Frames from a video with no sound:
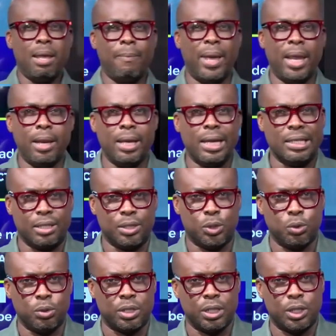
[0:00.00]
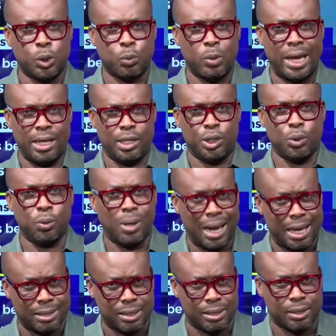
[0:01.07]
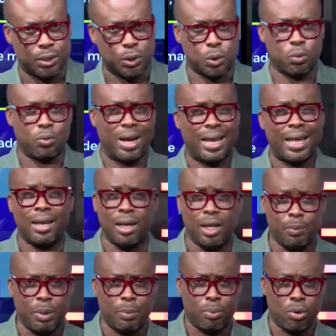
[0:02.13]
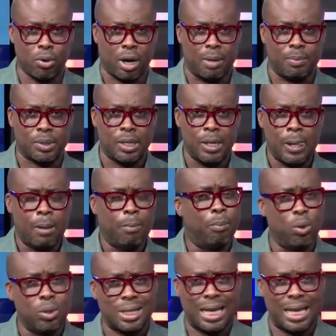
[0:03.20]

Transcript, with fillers: many institutions were issued licenses to run LLB programs, both